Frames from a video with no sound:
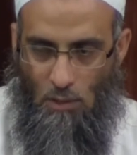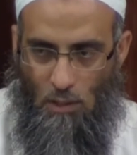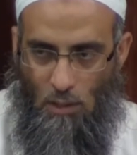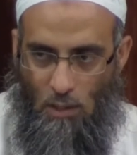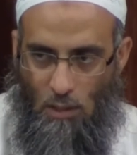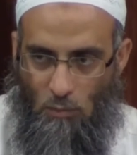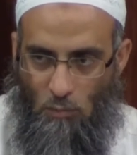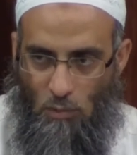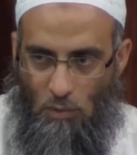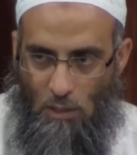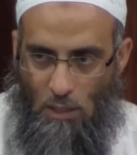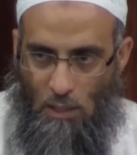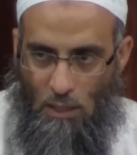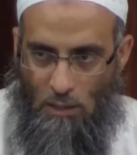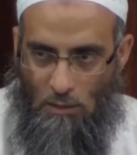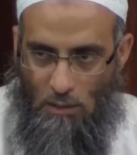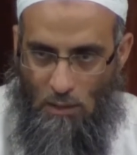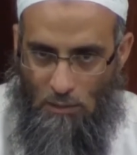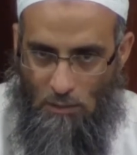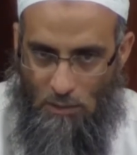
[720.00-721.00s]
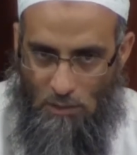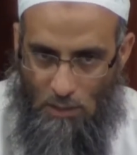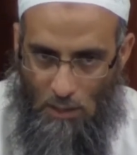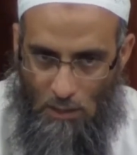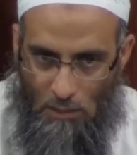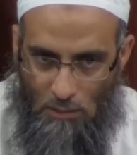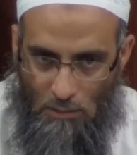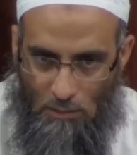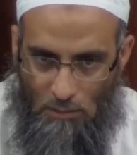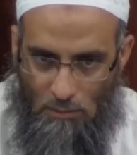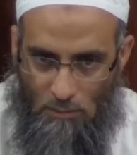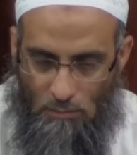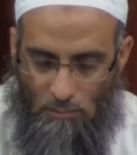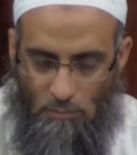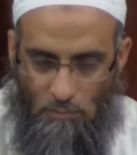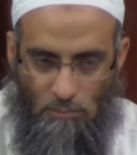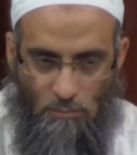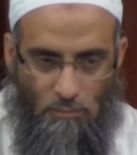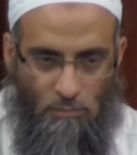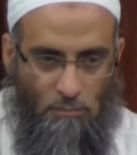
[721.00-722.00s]
And when the ayat are recited,
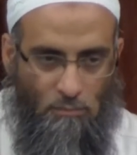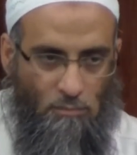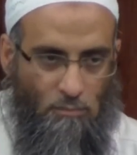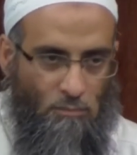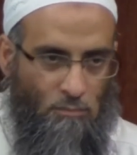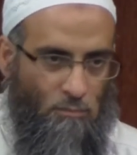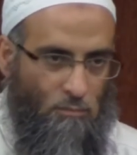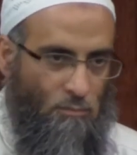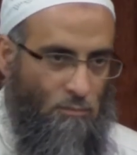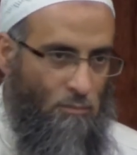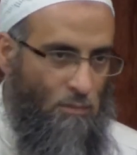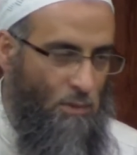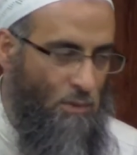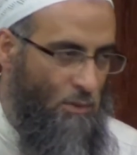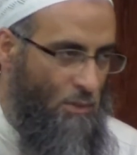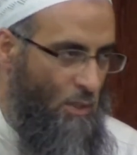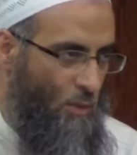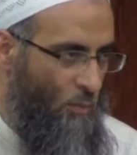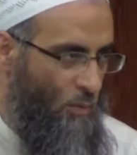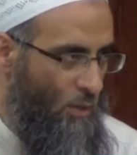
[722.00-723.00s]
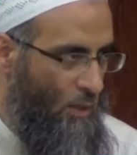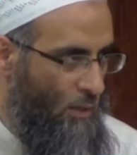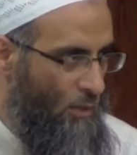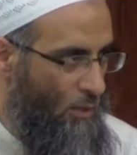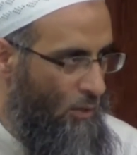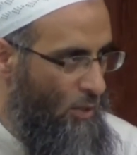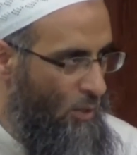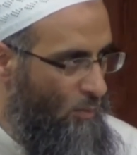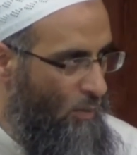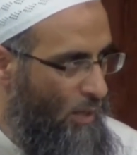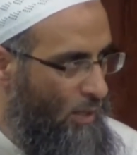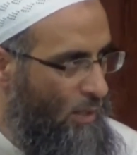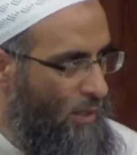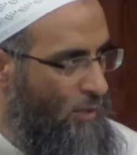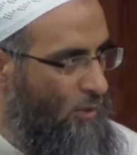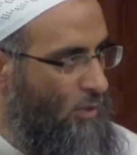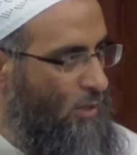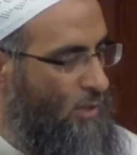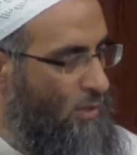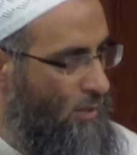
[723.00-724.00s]
same thing, their iman
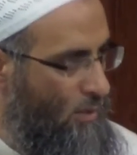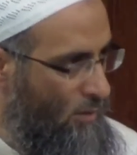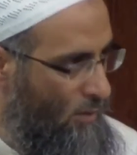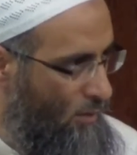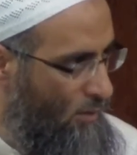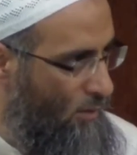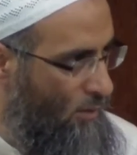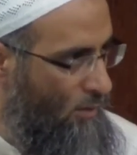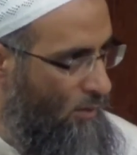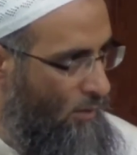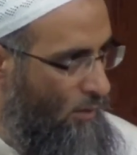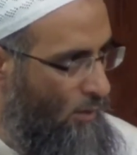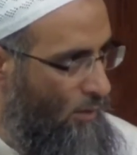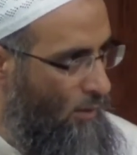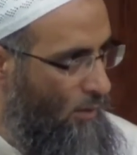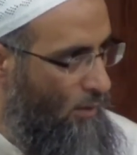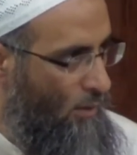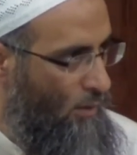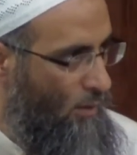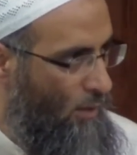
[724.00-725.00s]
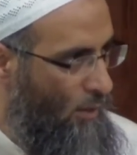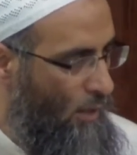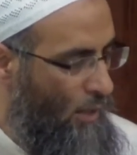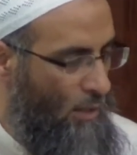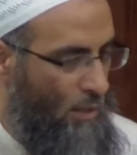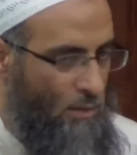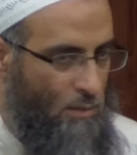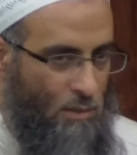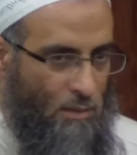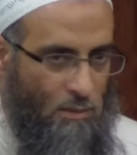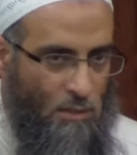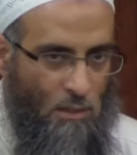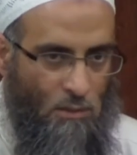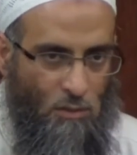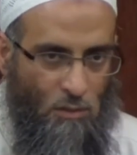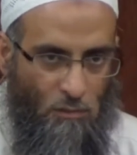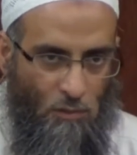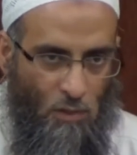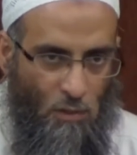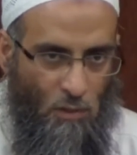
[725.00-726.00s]
increases. And as a
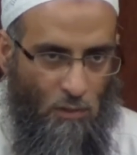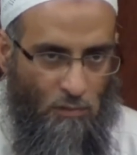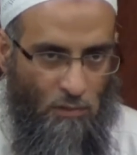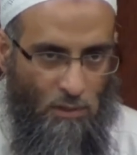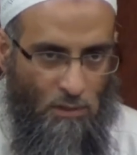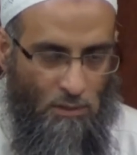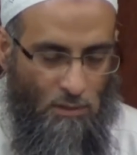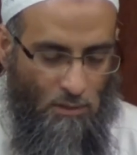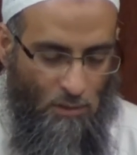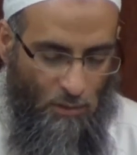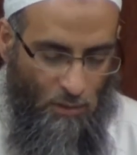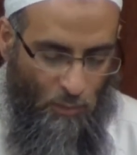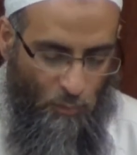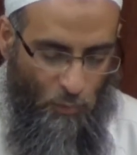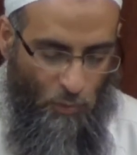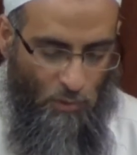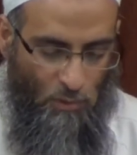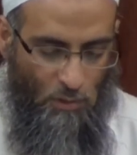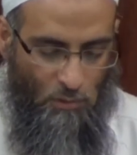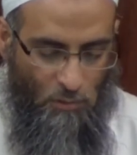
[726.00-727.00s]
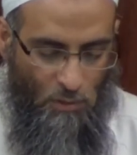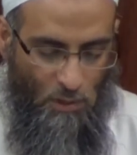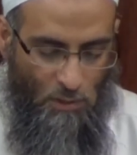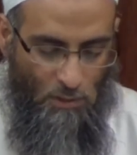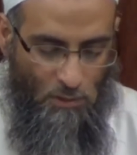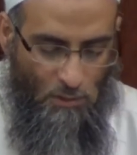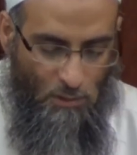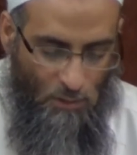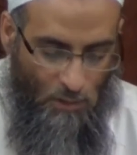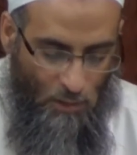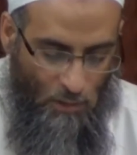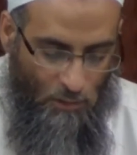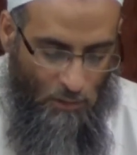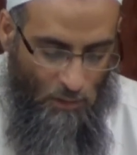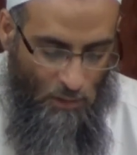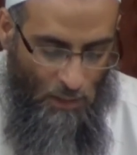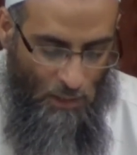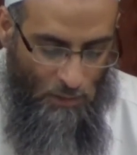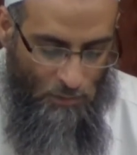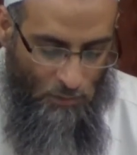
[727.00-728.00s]
result of all of this, they put their trust and
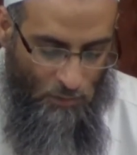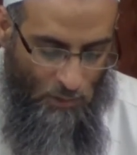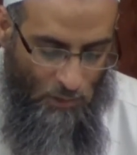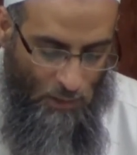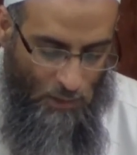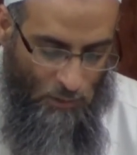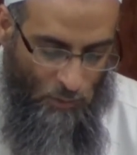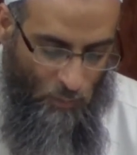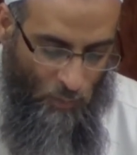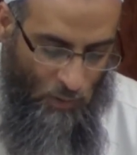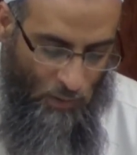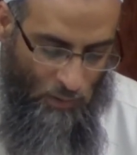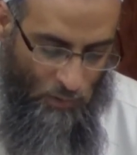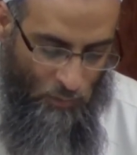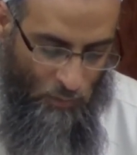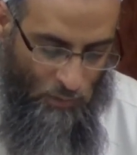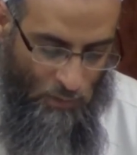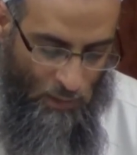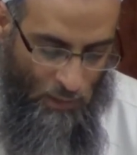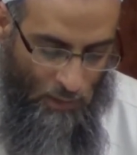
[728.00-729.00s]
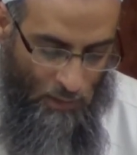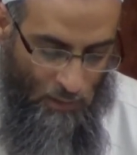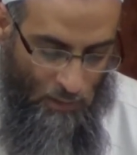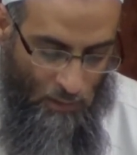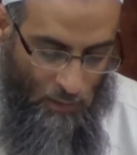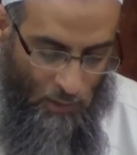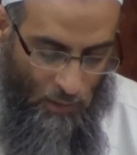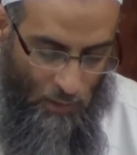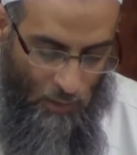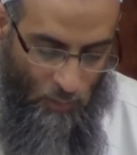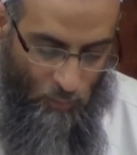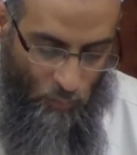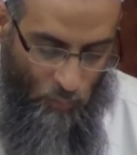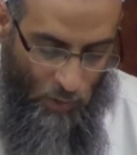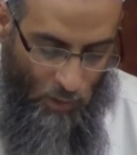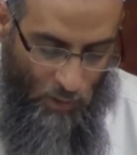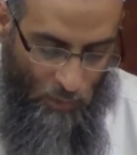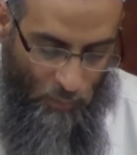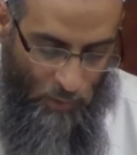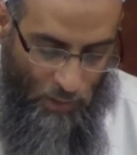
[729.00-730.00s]
their reliance on Allah subhanahu wa ta'ala.
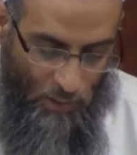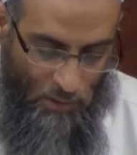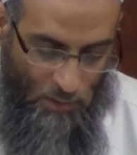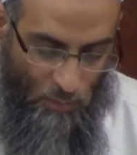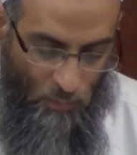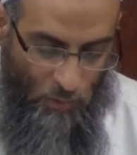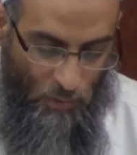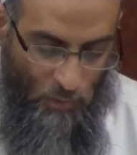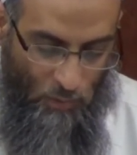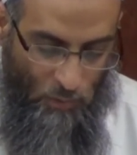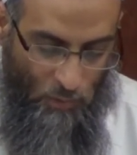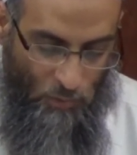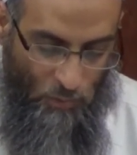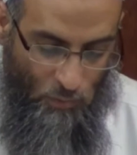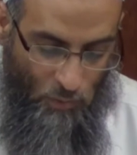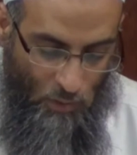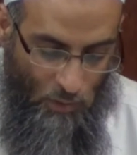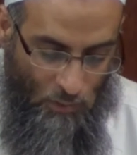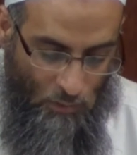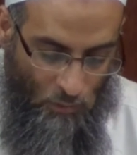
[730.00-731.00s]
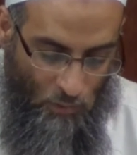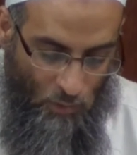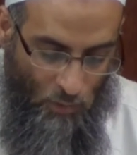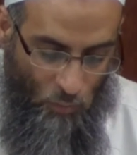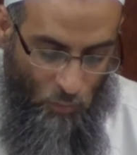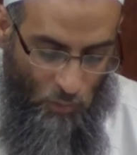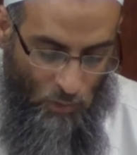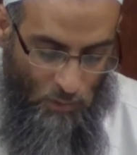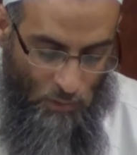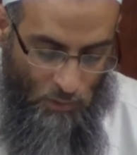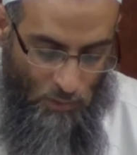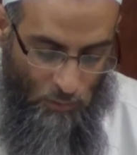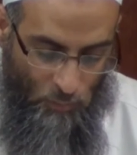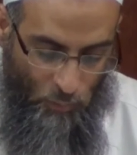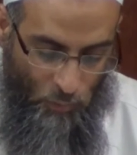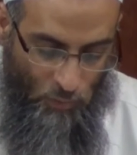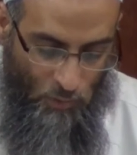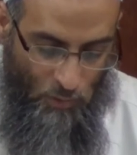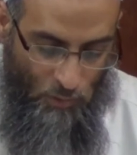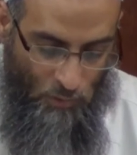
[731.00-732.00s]
May Allah make us among those who are always
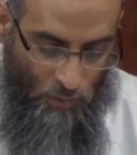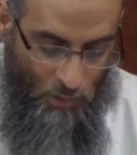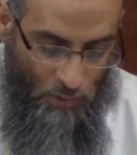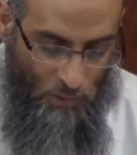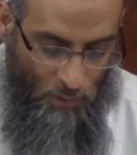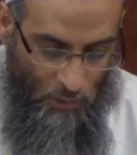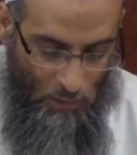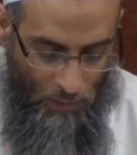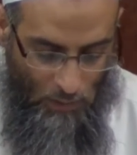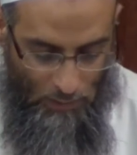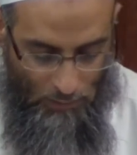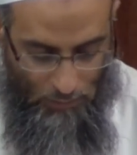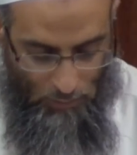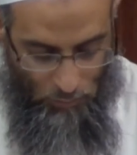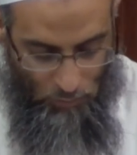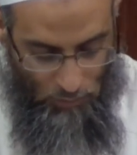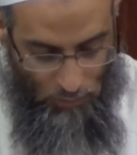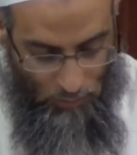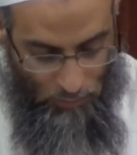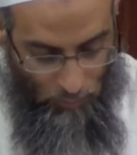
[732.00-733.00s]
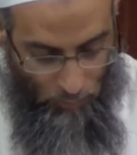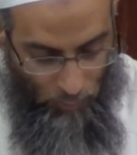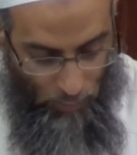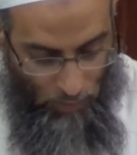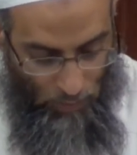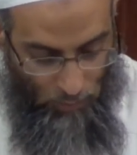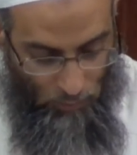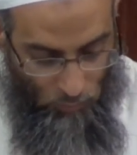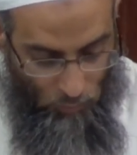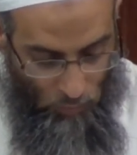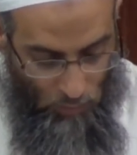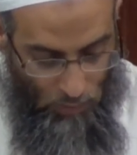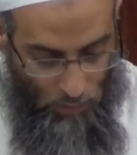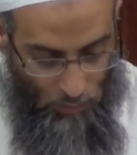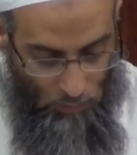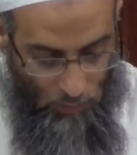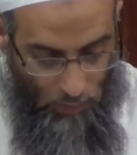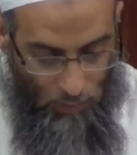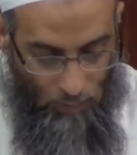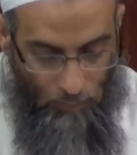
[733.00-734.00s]
put their trust in Allah azza wa jal.
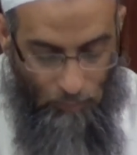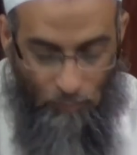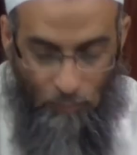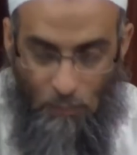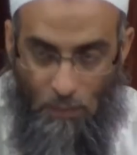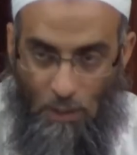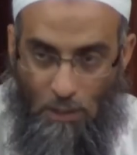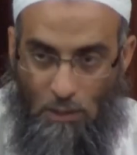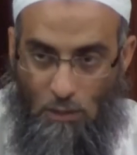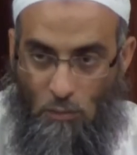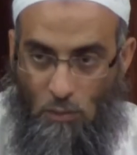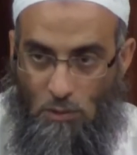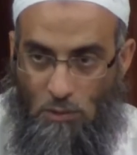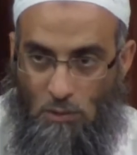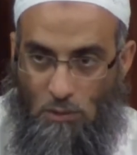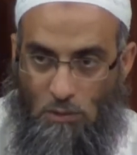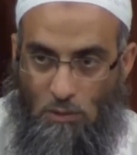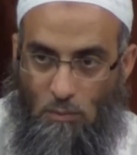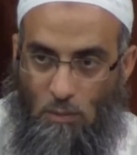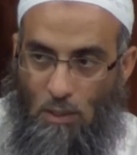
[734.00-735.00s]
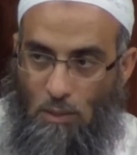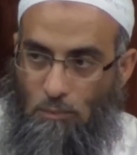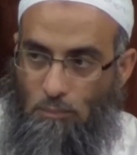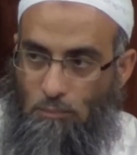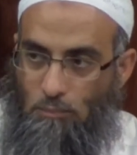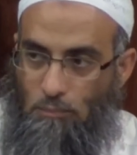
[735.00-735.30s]
Wallahu alam. Any question, Jama'a?